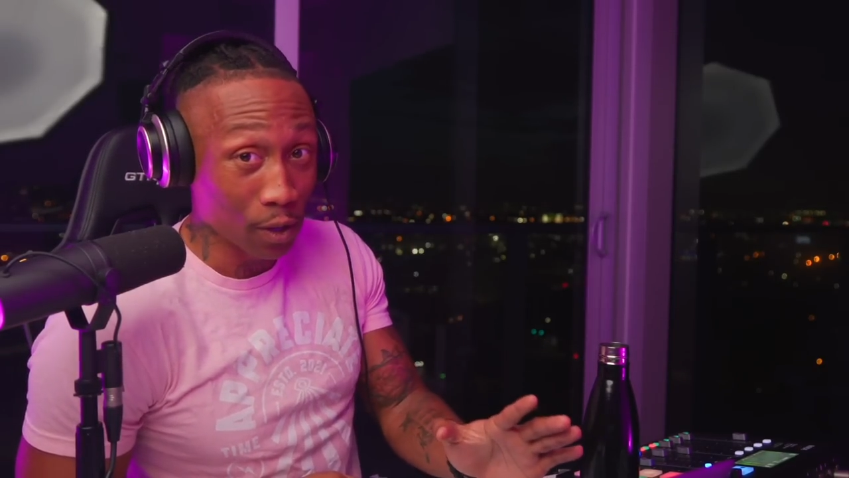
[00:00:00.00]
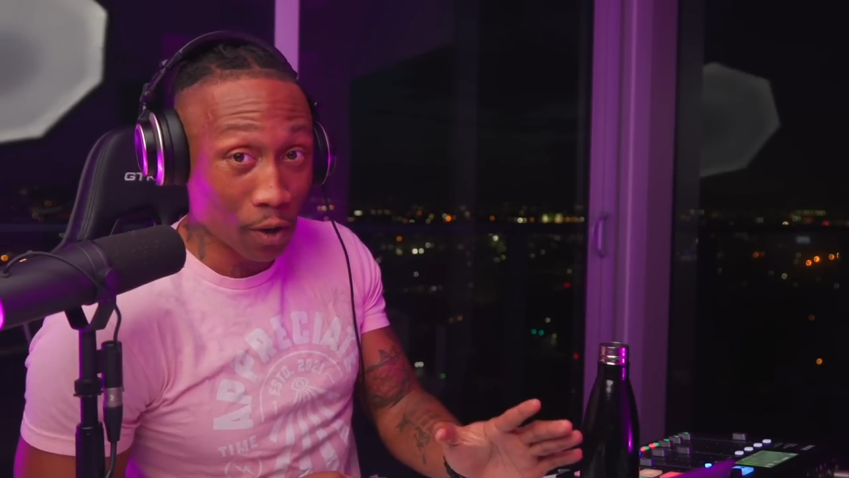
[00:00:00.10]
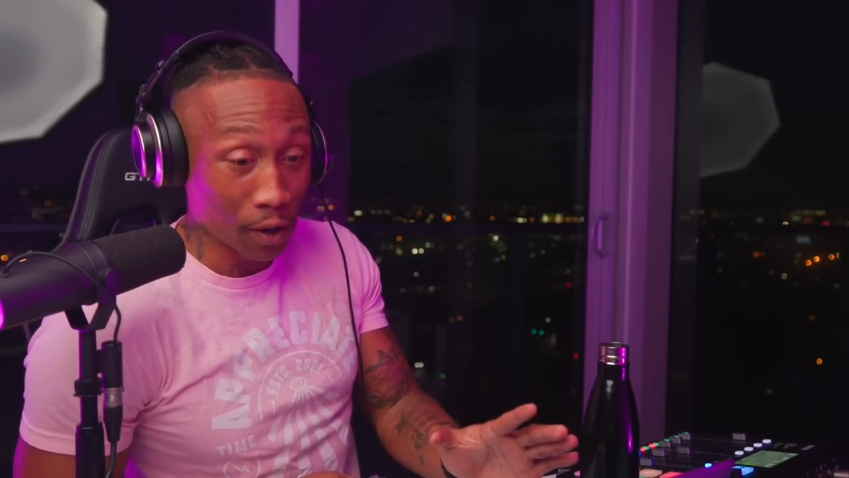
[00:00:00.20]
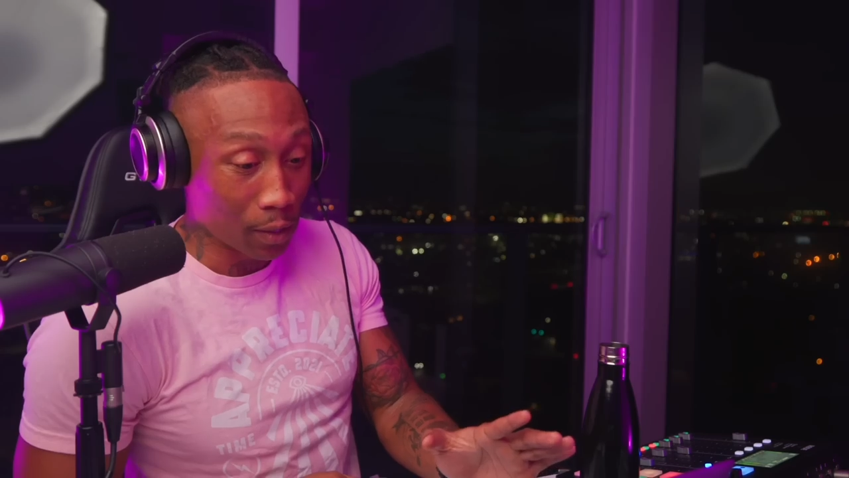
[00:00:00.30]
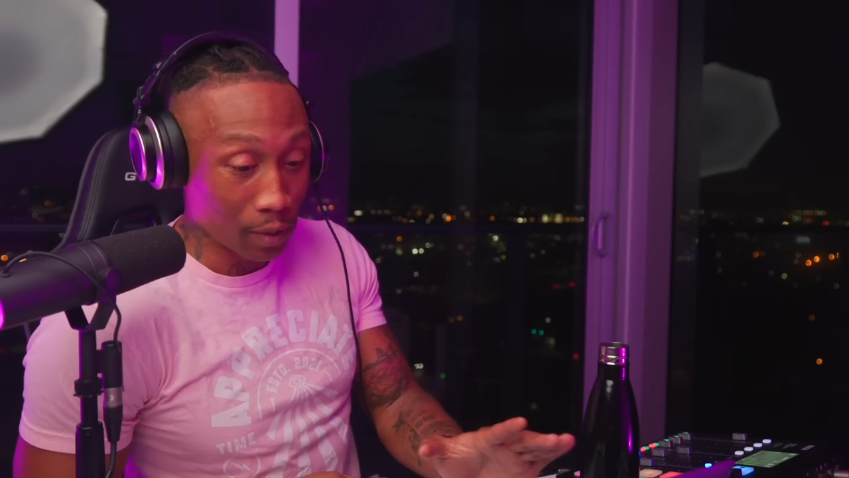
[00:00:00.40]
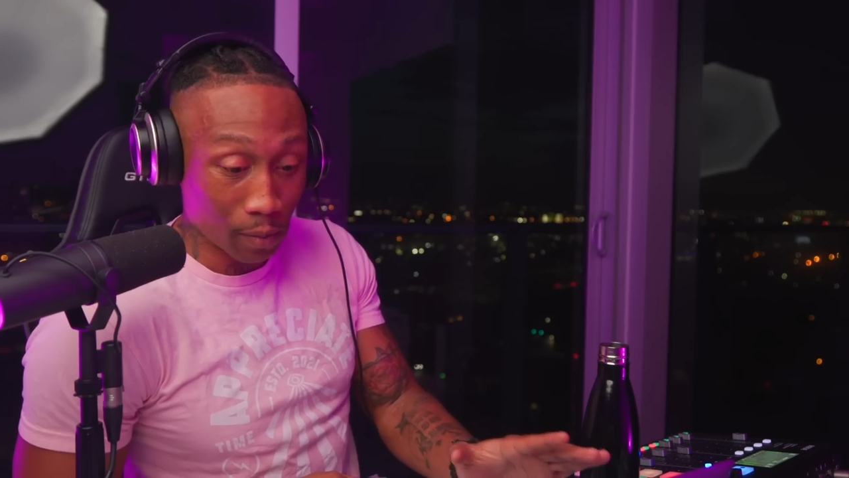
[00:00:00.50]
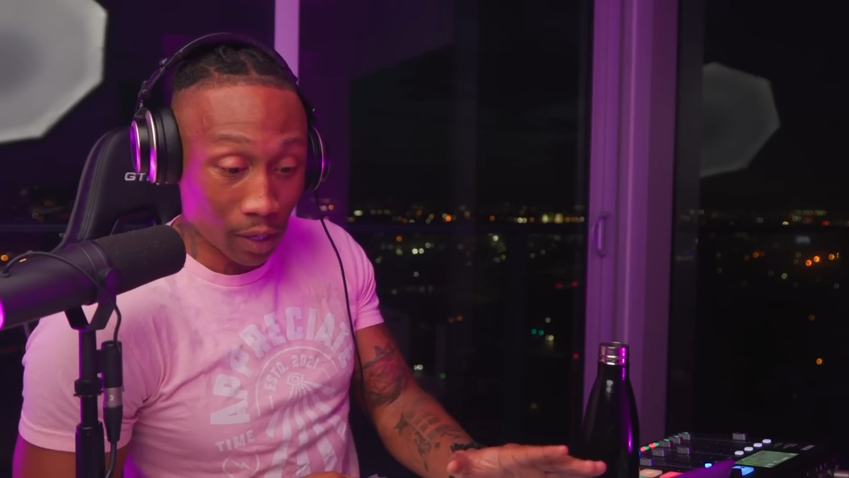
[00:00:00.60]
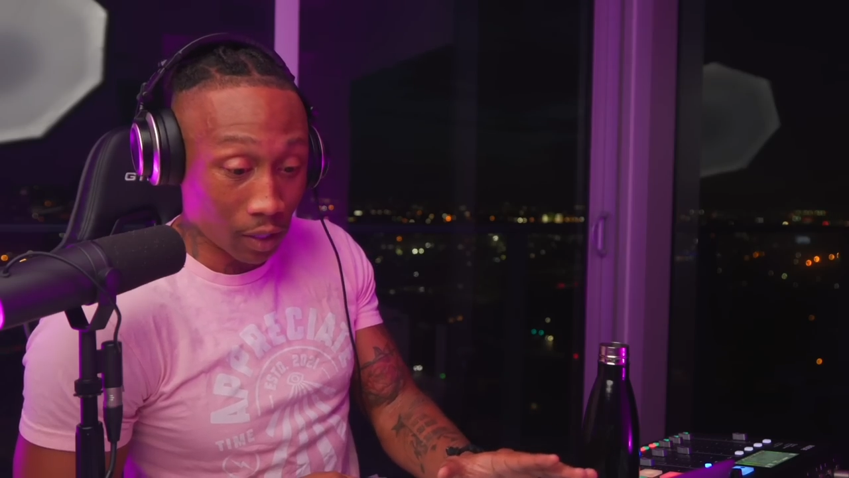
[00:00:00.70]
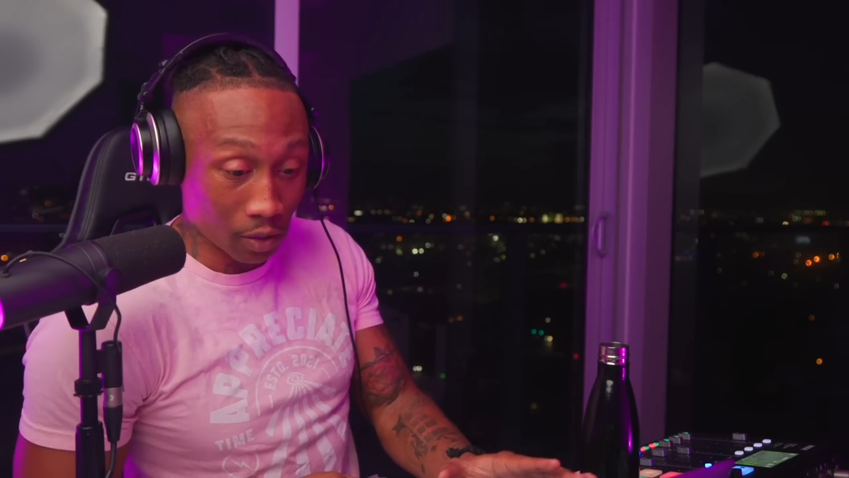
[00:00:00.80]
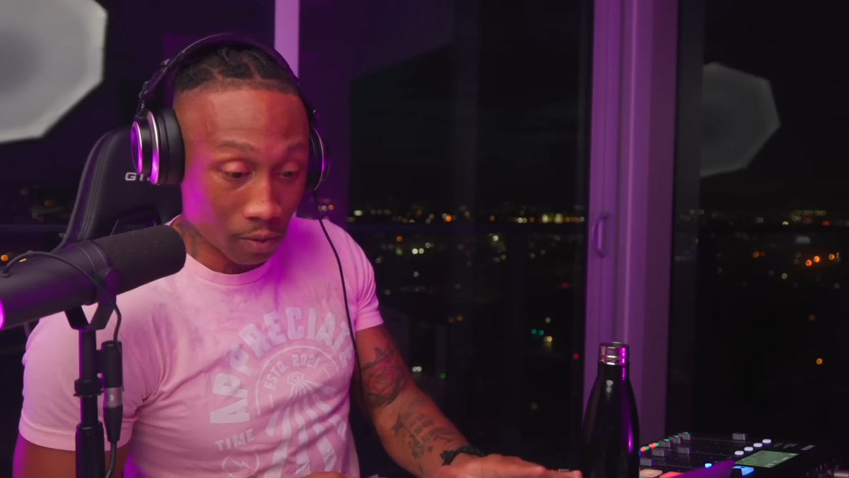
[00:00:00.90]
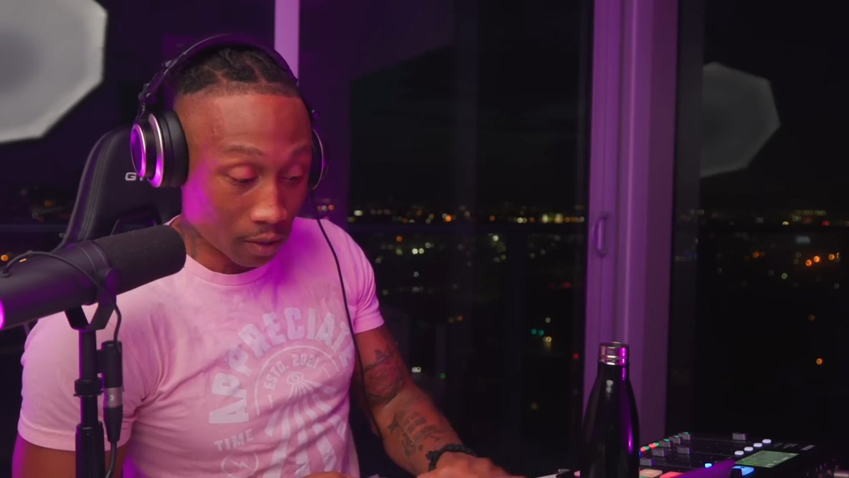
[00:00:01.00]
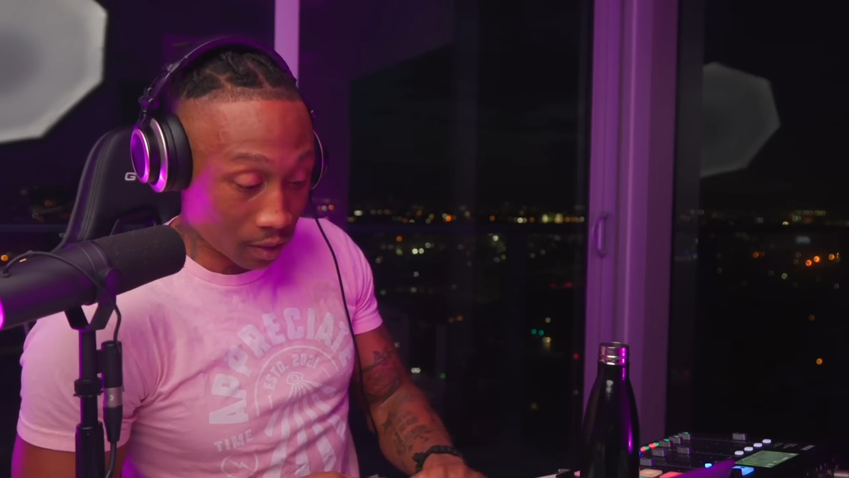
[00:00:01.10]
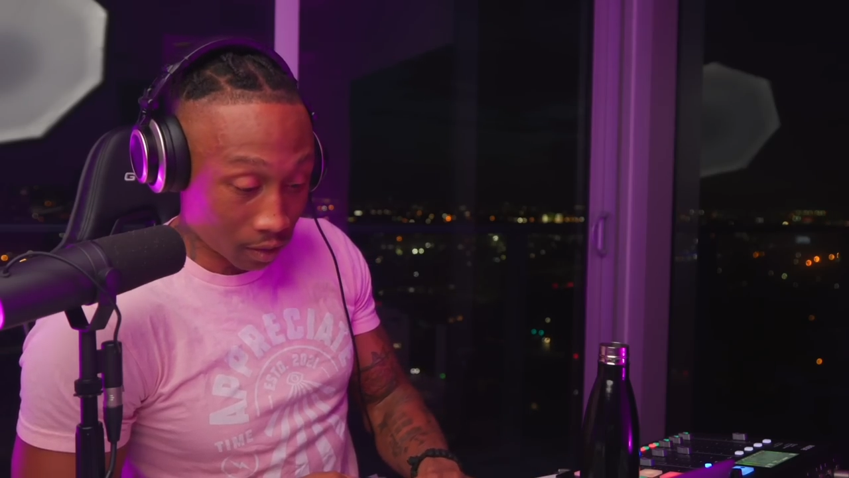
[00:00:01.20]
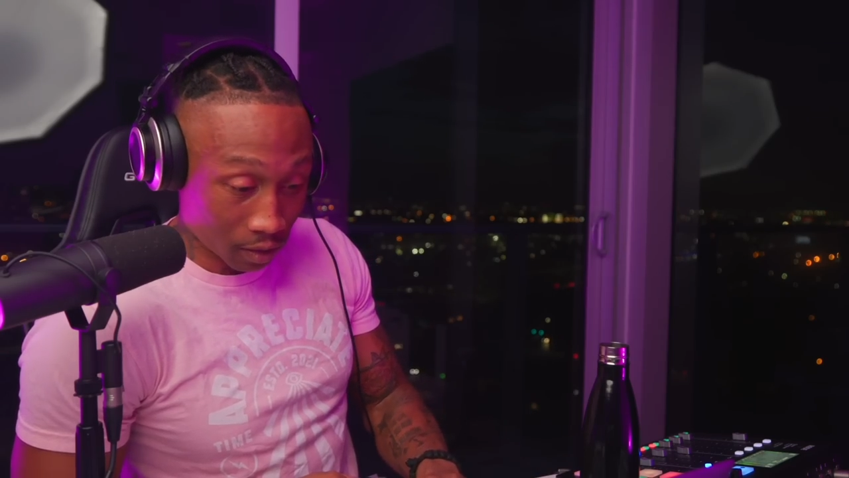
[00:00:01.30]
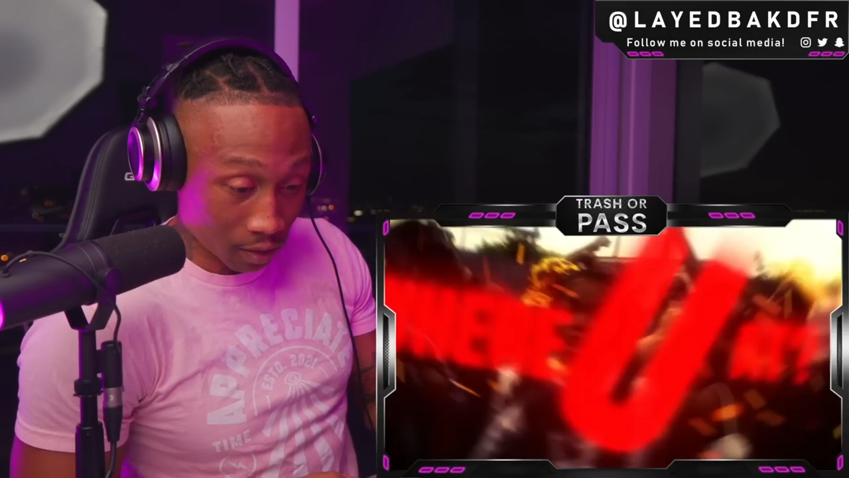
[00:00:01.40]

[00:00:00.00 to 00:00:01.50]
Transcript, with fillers: Cardi B about to do on this.